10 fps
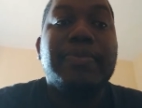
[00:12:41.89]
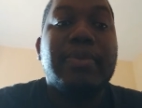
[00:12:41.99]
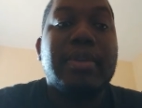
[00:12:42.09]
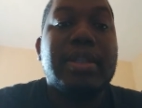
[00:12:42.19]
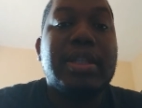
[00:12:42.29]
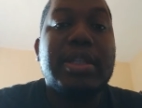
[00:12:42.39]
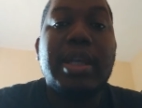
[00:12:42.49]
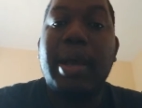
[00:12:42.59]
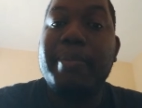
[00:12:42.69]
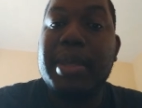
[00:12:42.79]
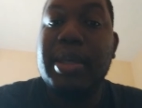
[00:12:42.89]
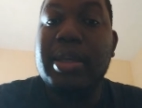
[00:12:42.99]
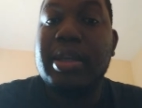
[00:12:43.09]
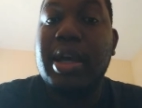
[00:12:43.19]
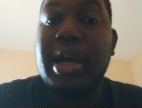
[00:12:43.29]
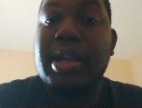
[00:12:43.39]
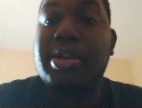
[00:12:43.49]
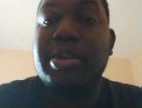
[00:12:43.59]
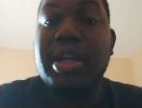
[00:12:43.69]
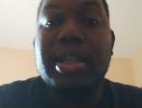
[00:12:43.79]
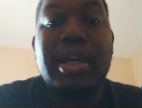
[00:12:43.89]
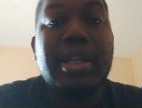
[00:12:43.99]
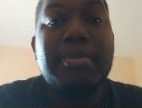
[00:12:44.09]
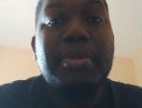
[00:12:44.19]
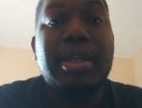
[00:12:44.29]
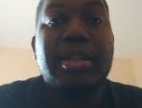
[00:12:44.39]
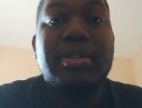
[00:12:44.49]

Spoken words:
You see, say, me, I'm the creator of the beat.